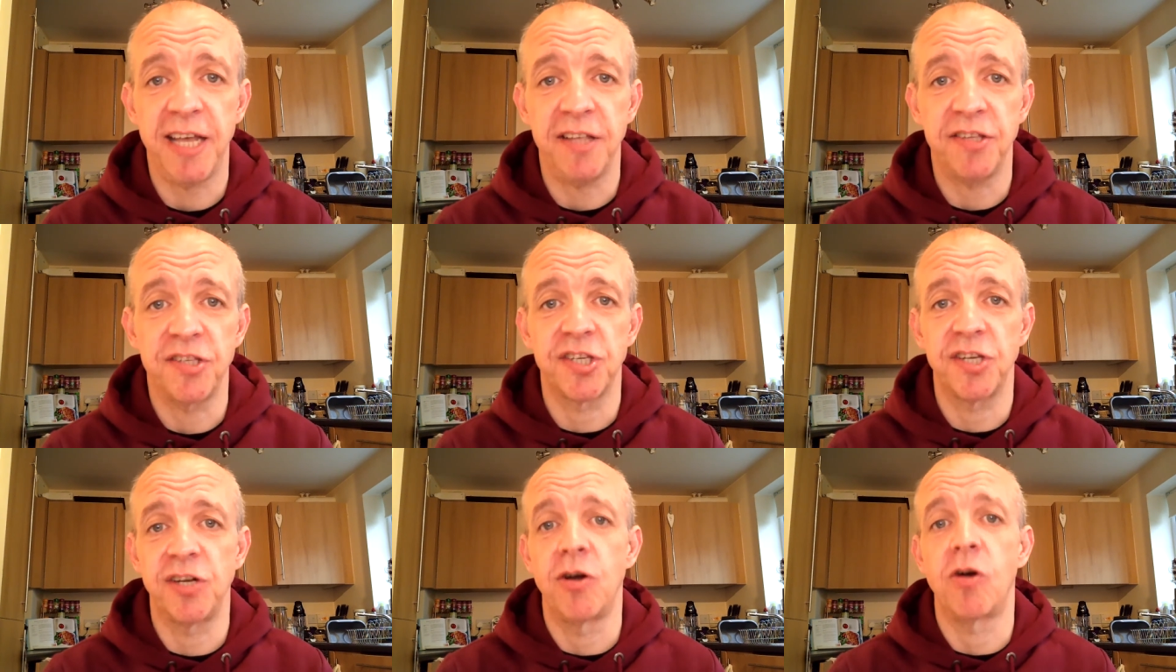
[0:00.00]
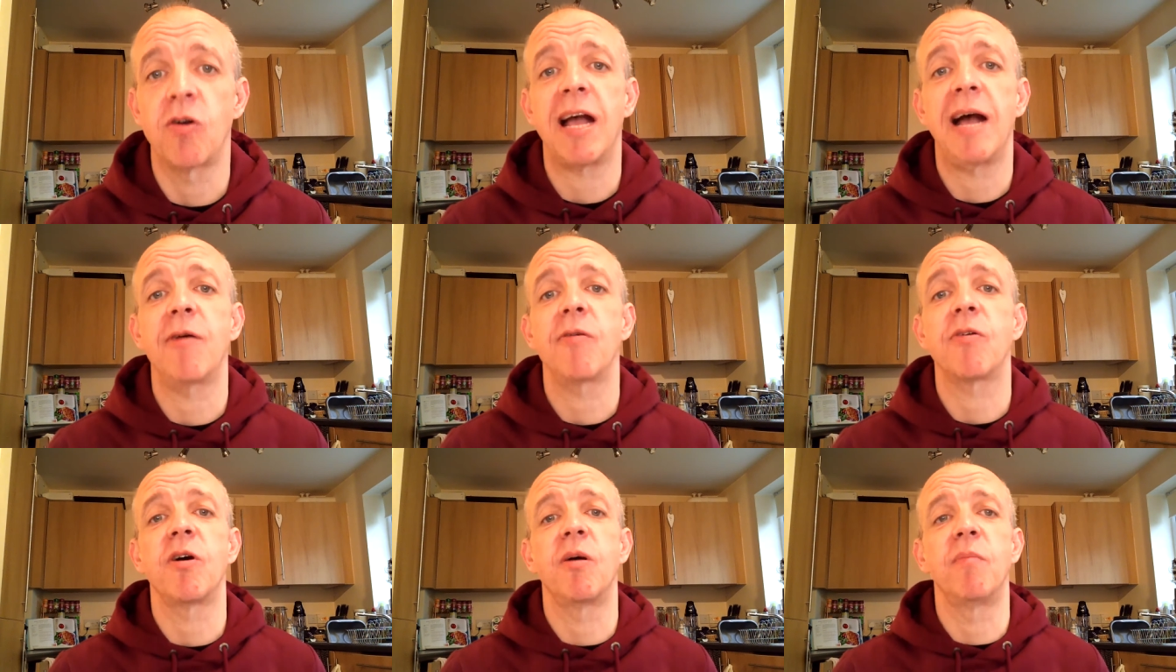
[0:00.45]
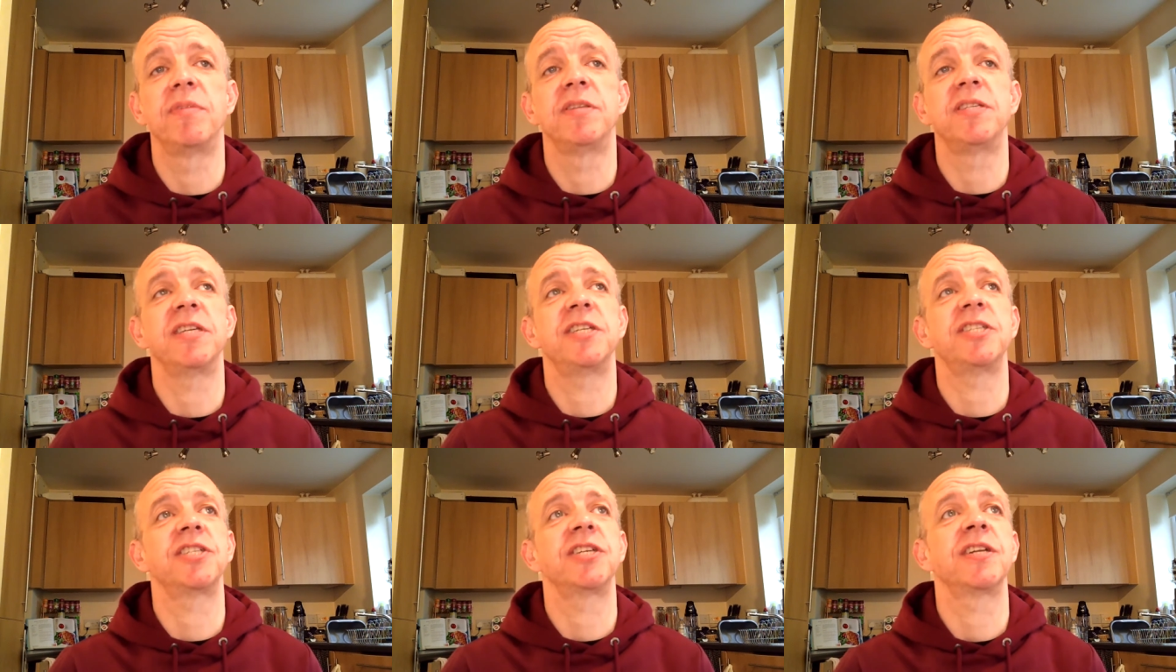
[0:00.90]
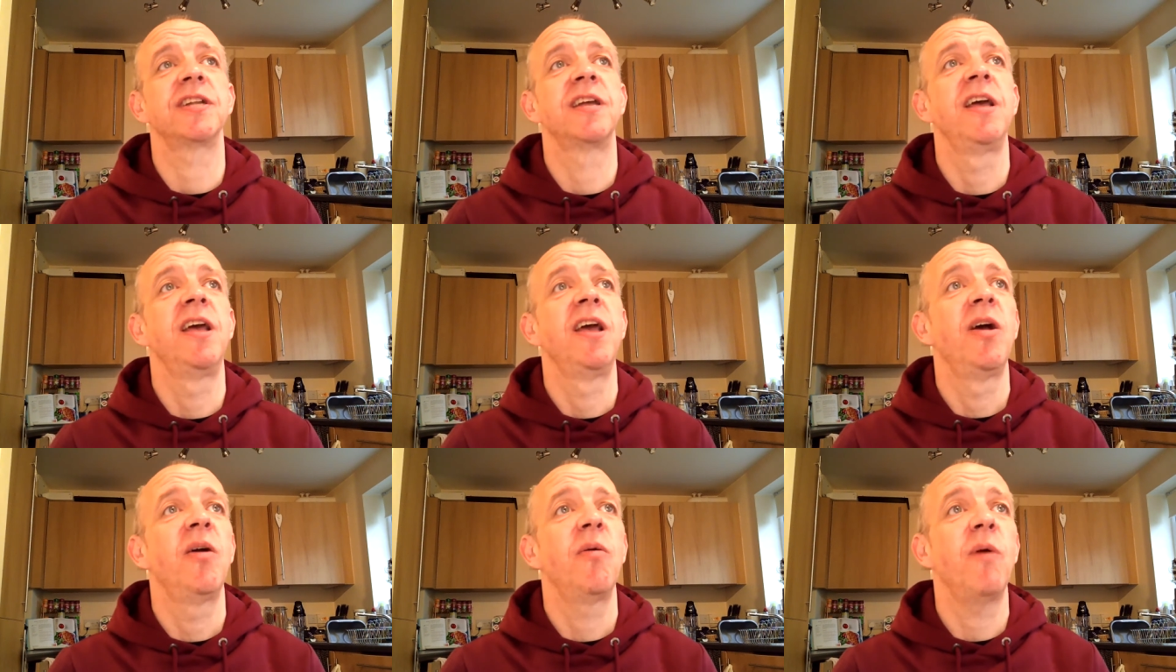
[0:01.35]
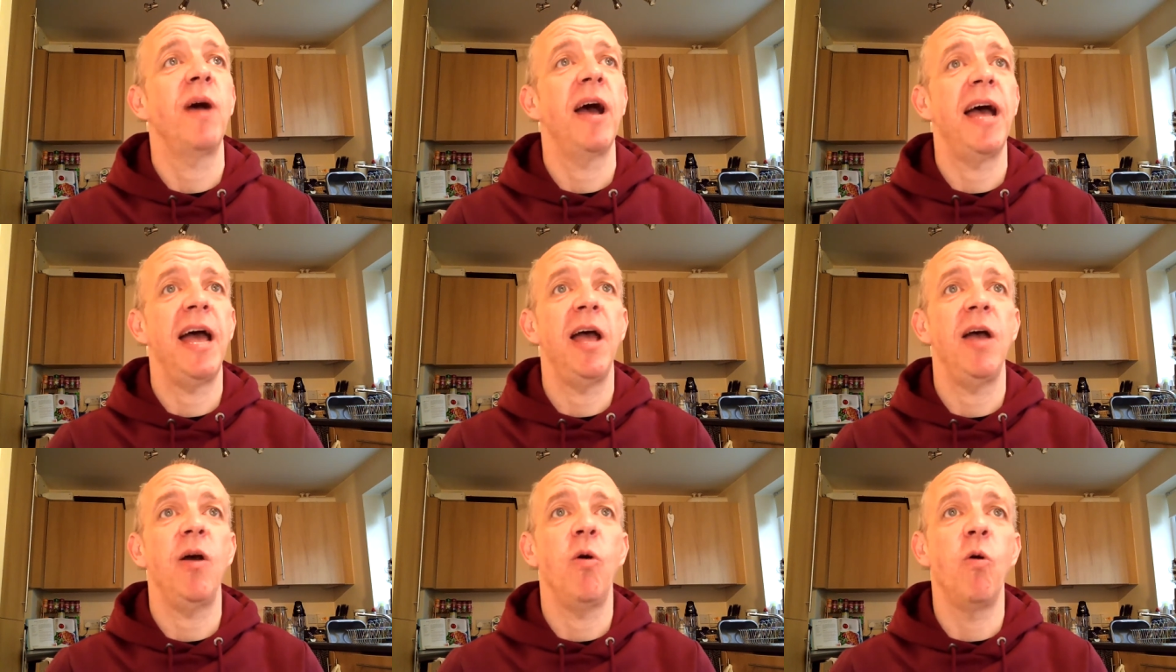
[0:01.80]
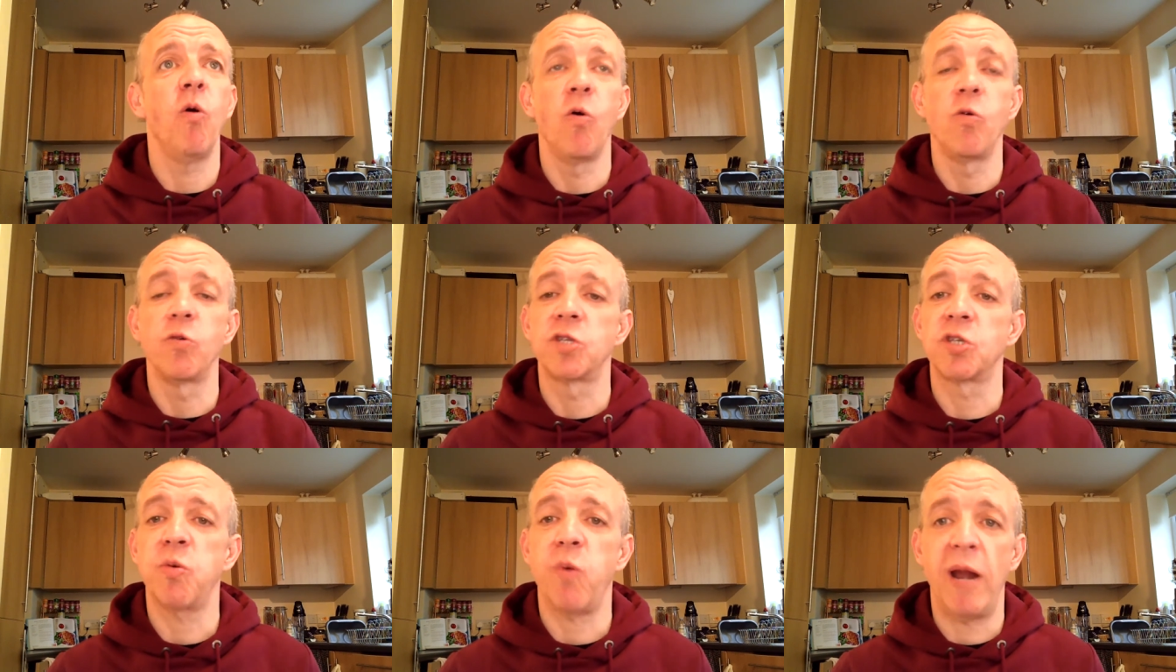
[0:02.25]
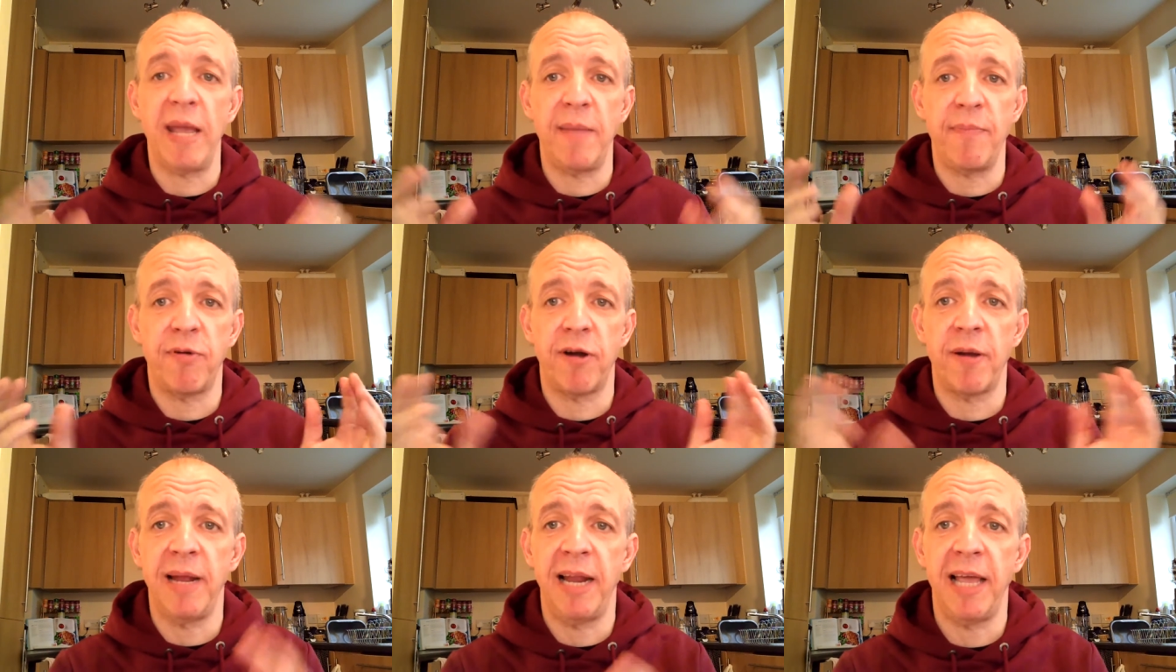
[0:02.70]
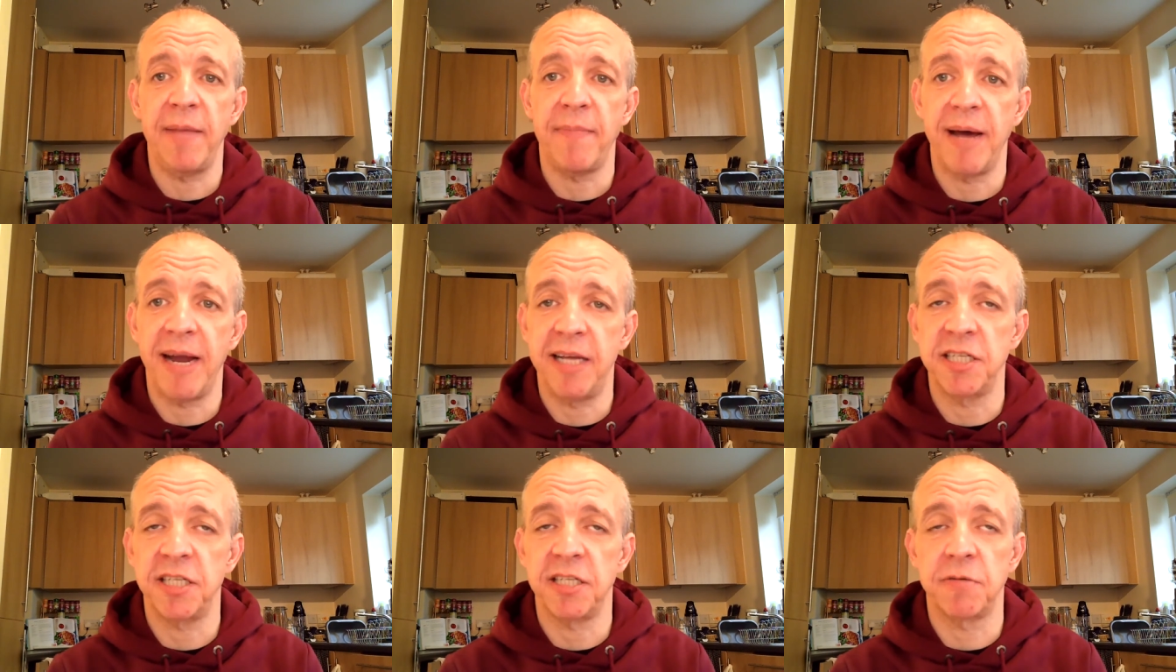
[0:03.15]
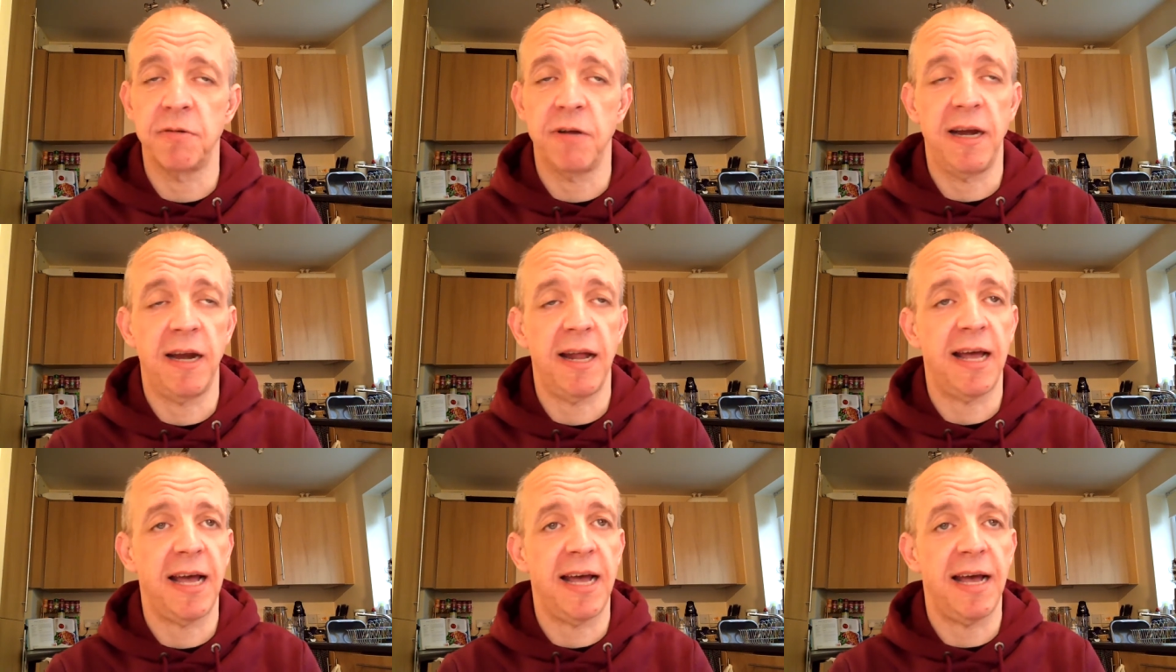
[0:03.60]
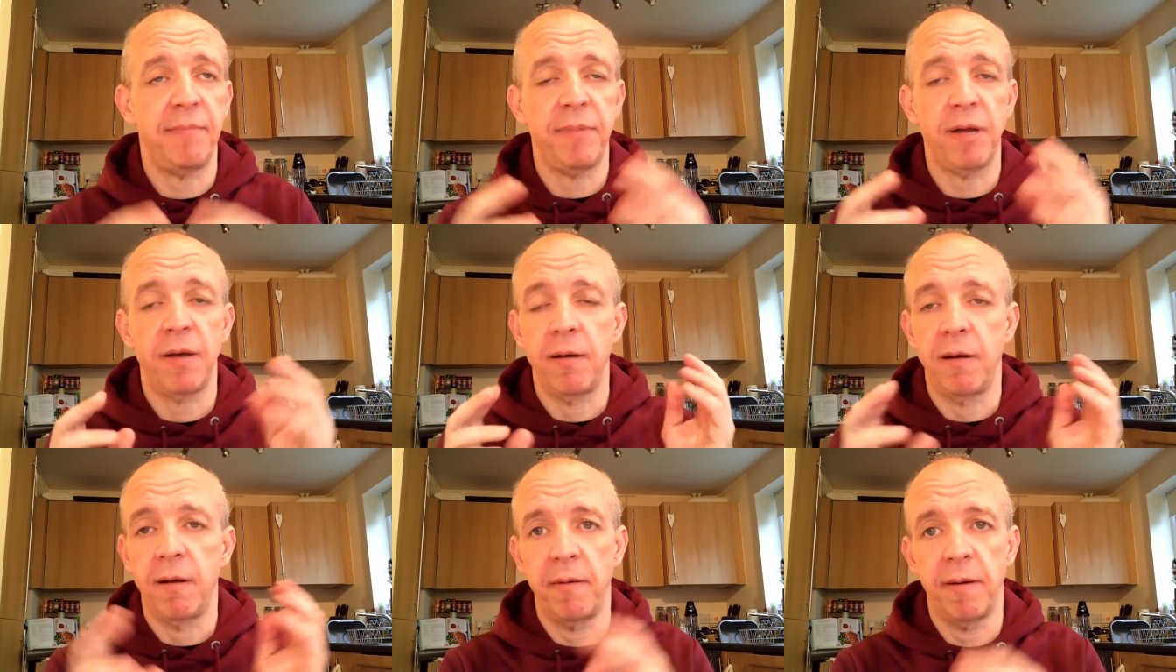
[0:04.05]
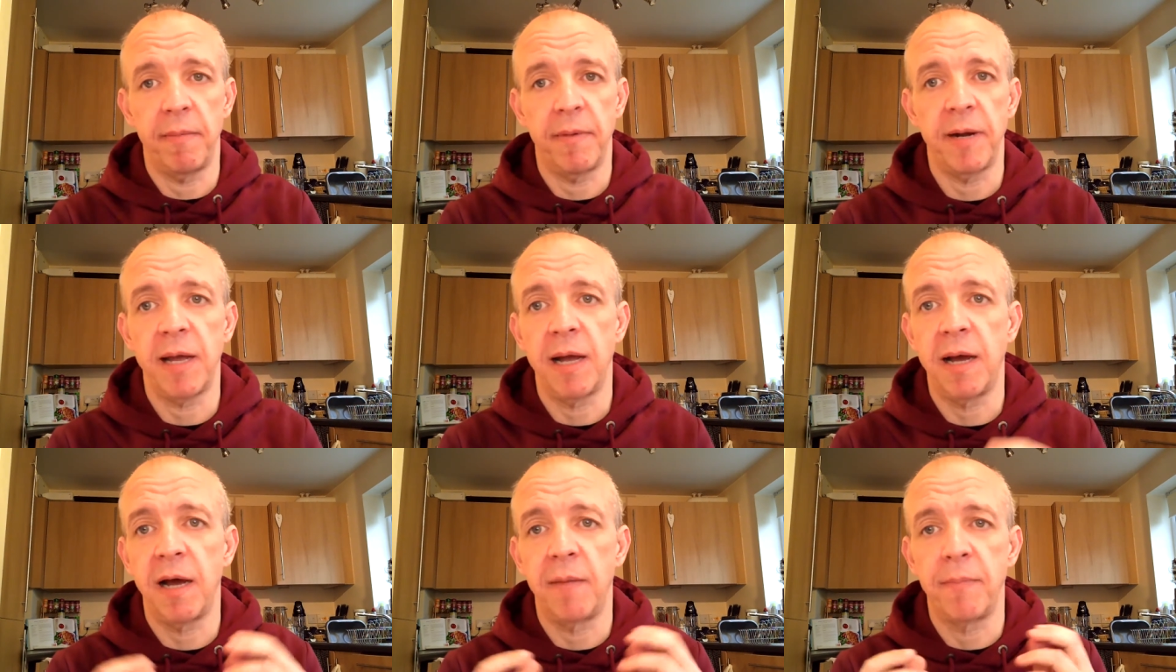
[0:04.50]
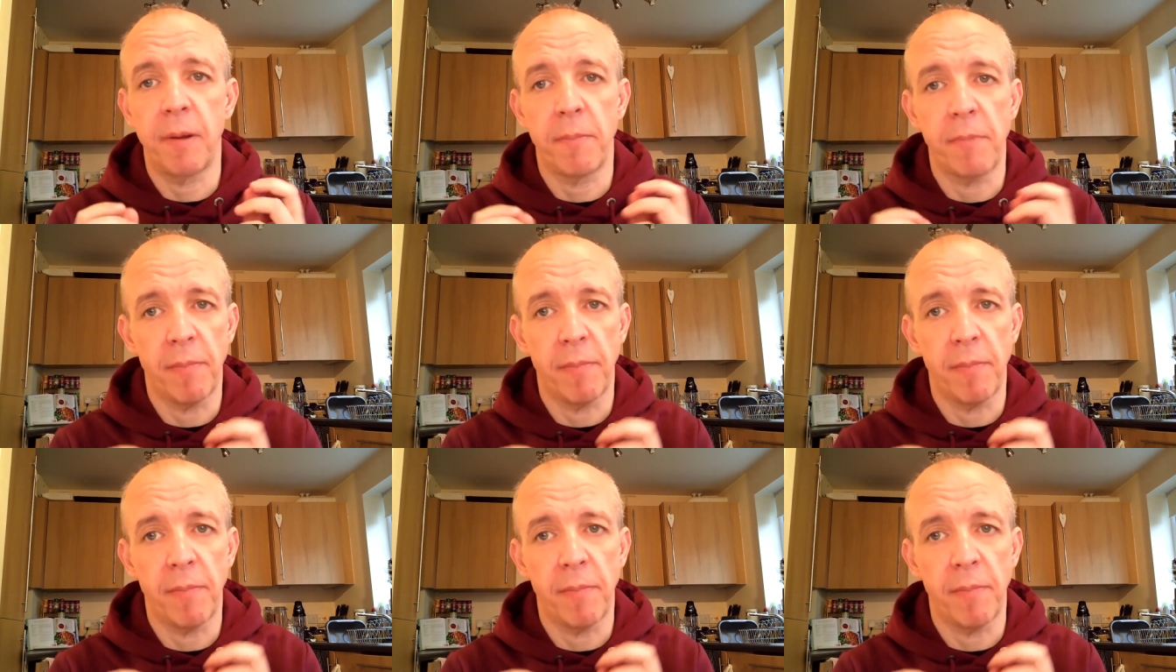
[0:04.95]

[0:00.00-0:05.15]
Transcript: It's a knockout competition where all 20 Premier League managers went in a hat, blah, blah, blah, blah,